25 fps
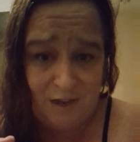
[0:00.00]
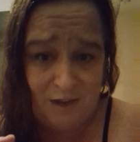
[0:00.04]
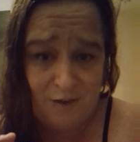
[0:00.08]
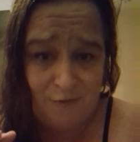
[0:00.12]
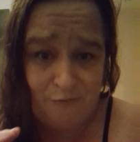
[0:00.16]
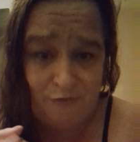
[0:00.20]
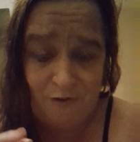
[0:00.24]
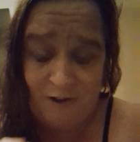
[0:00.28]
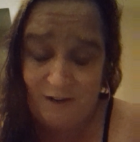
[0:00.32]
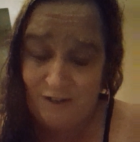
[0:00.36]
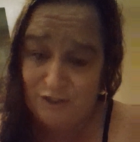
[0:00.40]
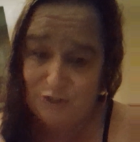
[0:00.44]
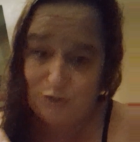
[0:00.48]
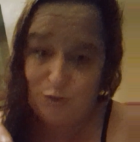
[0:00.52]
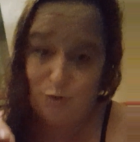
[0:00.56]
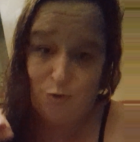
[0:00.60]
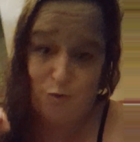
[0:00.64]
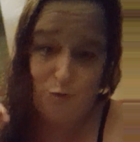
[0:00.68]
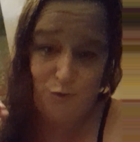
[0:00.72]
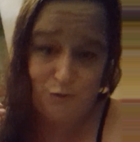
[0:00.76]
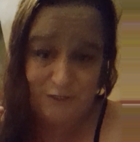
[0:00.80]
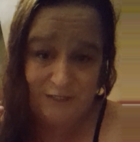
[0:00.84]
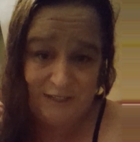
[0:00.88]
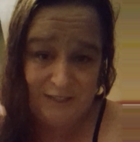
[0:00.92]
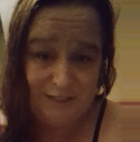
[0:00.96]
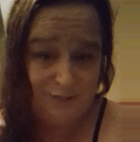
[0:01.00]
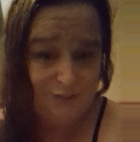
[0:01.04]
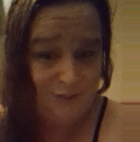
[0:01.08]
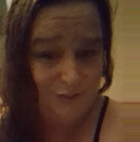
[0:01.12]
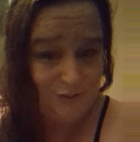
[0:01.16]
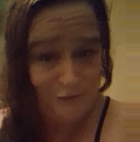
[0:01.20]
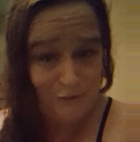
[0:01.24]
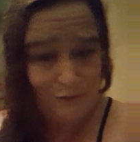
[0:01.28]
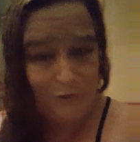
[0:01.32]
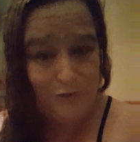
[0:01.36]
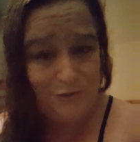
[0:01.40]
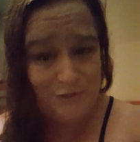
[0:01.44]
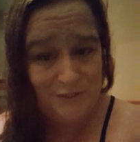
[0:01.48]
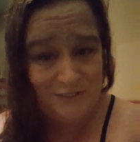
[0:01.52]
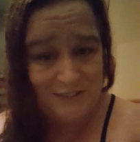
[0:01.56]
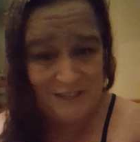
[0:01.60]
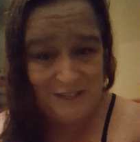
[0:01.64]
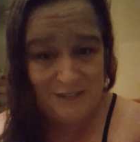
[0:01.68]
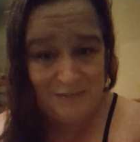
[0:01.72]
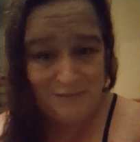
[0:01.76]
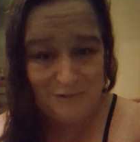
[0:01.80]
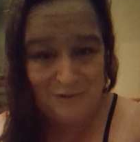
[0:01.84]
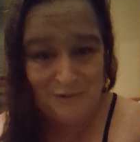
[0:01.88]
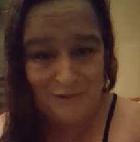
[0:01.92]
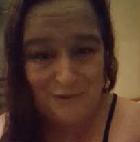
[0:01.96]
French taught in schools
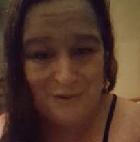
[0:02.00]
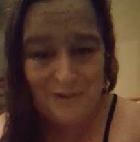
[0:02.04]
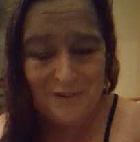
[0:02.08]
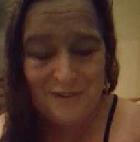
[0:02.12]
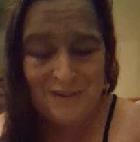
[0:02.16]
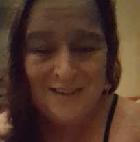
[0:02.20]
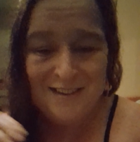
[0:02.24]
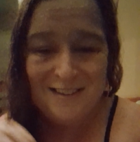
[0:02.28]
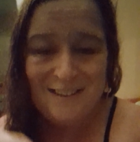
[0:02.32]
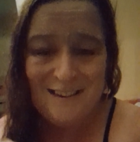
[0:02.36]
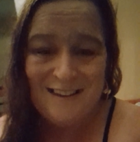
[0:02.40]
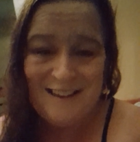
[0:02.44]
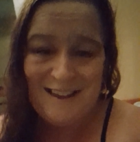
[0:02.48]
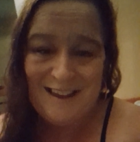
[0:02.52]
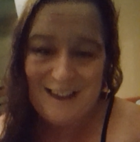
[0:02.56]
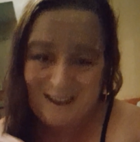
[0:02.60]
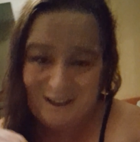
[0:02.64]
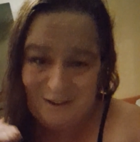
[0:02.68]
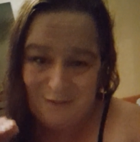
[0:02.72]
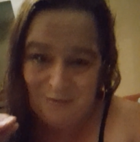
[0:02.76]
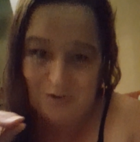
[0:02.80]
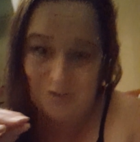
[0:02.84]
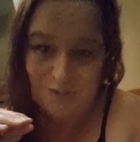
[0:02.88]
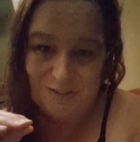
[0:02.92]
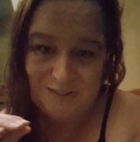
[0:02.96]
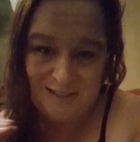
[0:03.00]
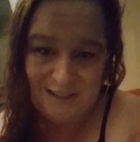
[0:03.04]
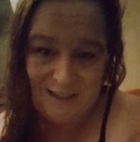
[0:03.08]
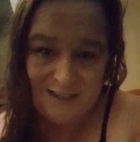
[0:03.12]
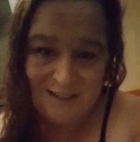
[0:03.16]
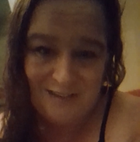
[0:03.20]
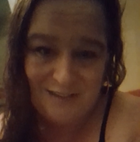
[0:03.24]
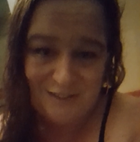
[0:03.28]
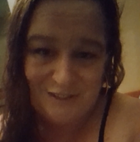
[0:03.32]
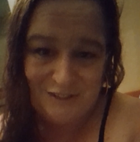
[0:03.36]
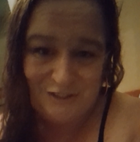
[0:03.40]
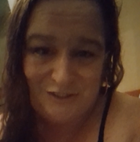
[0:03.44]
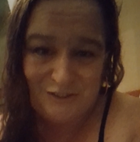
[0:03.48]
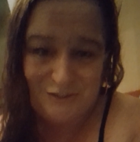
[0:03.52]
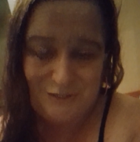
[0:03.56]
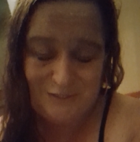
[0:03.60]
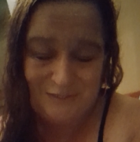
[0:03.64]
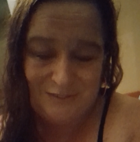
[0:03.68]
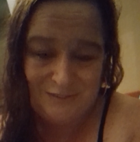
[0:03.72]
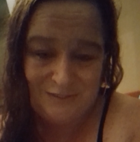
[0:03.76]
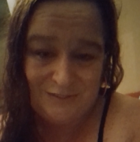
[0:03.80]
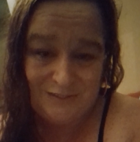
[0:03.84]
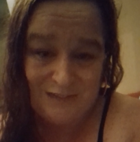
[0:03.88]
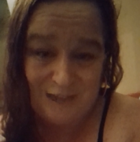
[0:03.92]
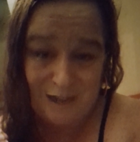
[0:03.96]
anymore. He wants English
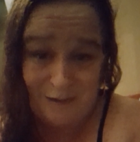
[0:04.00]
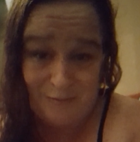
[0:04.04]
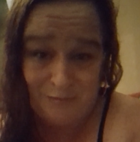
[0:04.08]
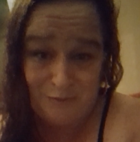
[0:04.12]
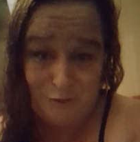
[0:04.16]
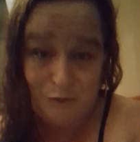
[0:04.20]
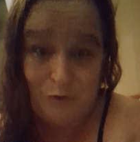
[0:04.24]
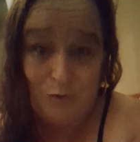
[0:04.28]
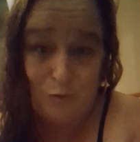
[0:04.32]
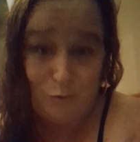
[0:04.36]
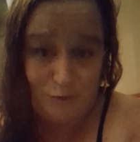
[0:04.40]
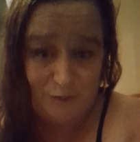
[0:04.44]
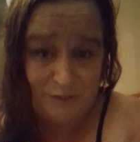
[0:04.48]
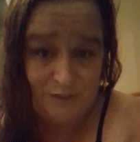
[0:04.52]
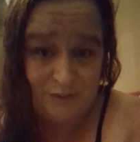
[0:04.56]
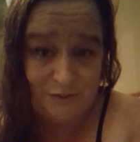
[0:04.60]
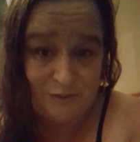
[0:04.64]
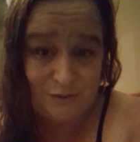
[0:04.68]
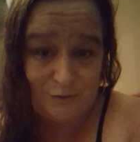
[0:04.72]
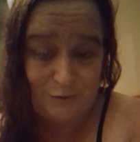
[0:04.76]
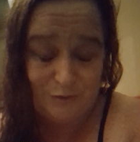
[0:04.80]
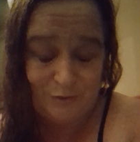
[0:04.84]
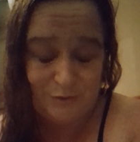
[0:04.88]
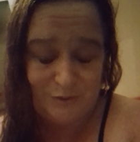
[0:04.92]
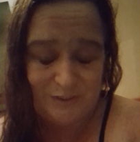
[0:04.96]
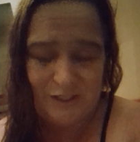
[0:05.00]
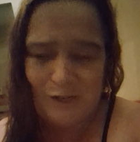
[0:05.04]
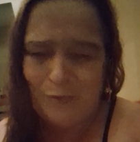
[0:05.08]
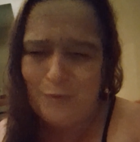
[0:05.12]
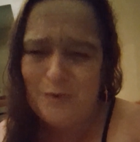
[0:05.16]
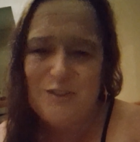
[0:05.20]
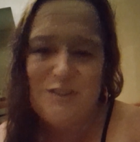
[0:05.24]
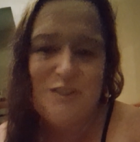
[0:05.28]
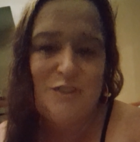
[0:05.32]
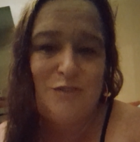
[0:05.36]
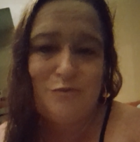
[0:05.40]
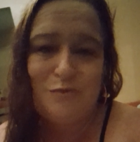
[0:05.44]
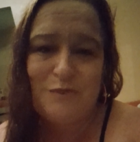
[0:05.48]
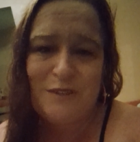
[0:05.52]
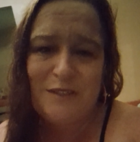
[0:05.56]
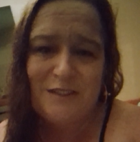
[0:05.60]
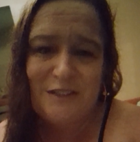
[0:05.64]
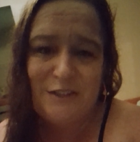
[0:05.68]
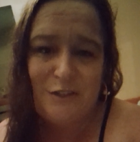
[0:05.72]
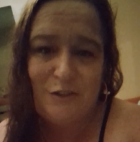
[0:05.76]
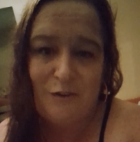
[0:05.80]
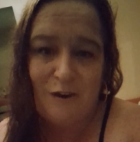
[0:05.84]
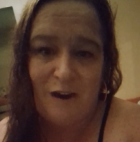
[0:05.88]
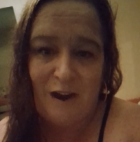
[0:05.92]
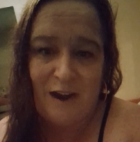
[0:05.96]
taught in schools, so which is really
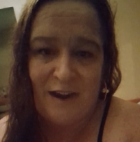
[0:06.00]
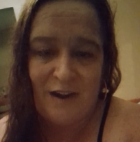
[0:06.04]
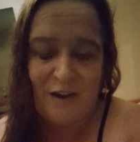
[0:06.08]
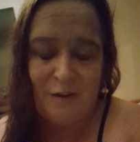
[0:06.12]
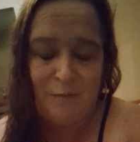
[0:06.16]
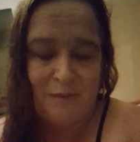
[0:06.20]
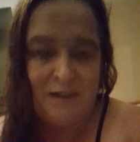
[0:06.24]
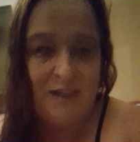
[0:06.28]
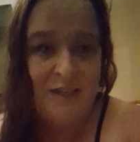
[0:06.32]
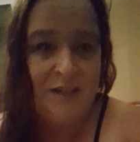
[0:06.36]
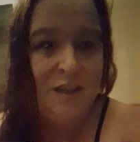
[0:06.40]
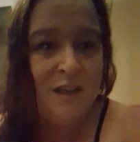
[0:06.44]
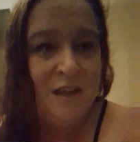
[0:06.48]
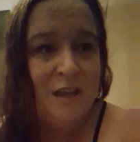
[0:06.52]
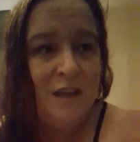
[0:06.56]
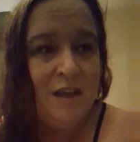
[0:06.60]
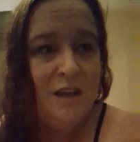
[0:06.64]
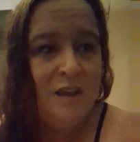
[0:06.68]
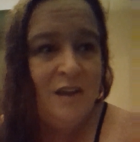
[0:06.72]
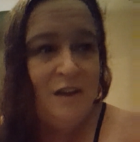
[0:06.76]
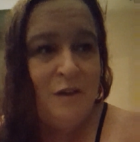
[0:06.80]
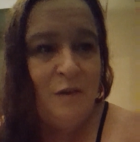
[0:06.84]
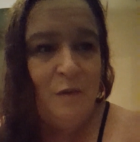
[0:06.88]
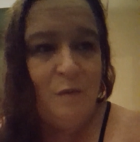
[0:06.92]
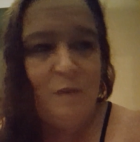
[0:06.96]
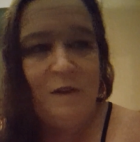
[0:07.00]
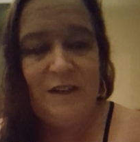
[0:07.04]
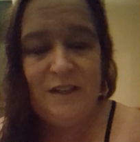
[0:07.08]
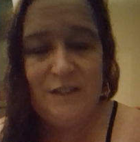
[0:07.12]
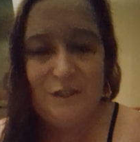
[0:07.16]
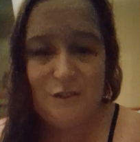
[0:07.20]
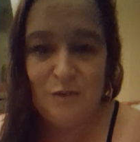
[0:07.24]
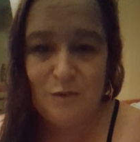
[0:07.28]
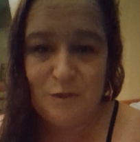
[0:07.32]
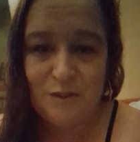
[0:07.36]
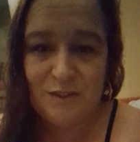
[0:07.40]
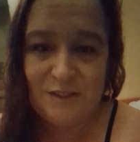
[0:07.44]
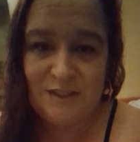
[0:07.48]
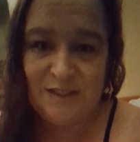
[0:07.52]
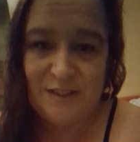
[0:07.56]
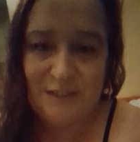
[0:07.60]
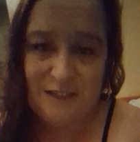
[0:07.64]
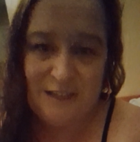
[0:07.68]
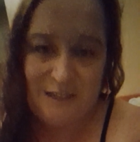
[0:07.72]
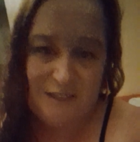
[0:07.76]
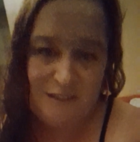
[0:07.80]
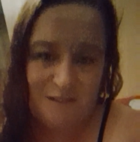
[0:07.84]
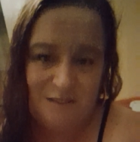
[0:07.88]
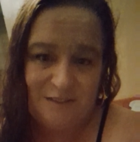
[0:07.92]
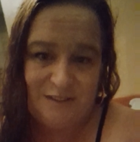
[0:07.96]
great. I mean, when you look at it,
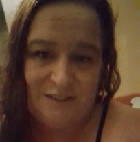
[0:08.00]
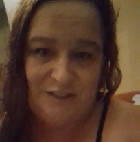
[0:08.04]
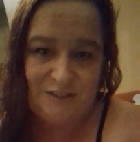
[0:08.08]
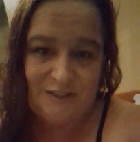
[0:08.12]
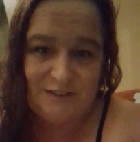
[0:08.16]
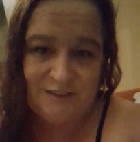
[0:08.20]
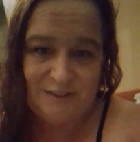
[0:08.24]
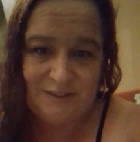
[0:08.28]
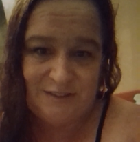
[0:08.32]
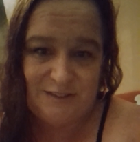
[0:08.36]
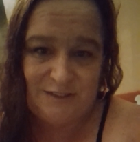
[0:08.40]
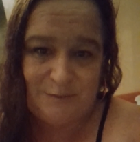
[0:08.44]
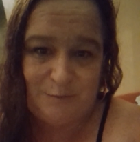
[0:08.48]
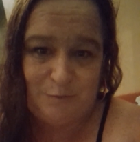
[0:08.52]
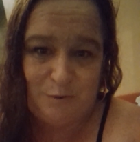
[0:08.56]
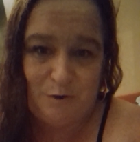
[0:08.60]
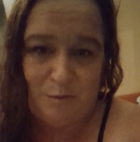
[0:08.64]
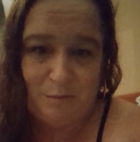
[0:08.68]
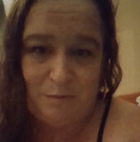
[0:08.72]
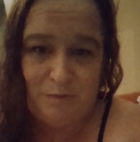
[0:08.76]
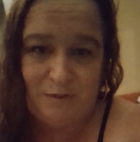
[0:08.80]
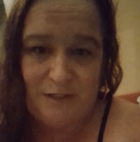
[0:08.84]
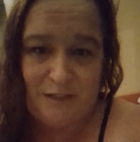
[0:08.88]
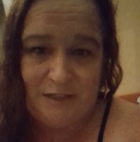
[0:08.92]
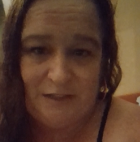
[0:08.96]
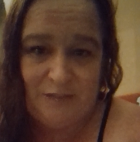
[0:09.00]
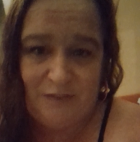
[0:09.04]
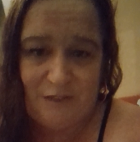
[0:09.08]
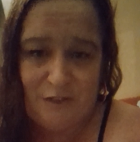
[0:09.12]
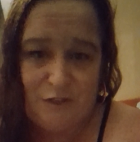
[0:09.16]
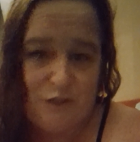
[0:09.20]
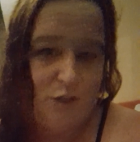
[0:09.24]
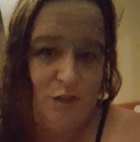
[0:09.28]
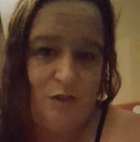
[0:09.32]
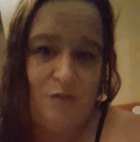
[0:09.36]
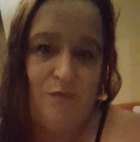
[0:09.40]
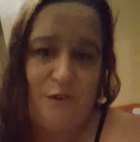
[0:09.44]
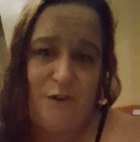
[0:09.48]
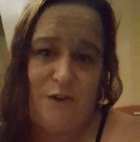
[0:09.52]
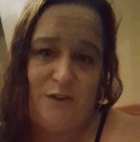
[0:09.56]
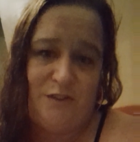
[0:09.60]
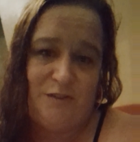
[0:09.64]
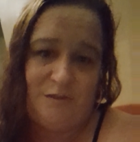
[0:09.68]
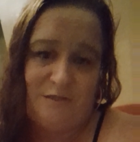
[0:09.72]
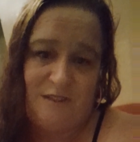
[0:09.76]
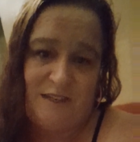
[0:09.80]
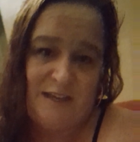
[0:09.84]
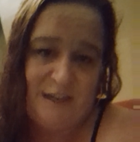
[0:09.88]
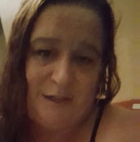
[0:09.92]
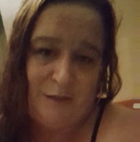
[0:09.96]
English is probably the
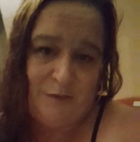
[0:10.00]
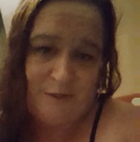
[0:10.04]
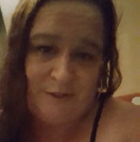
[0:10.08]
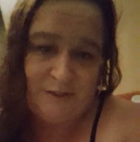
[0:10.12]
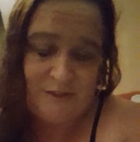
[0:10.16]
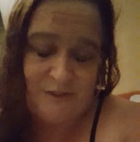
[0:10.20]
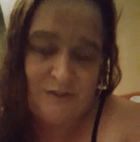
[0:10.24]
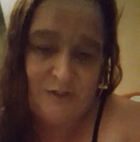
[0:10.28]
universal language.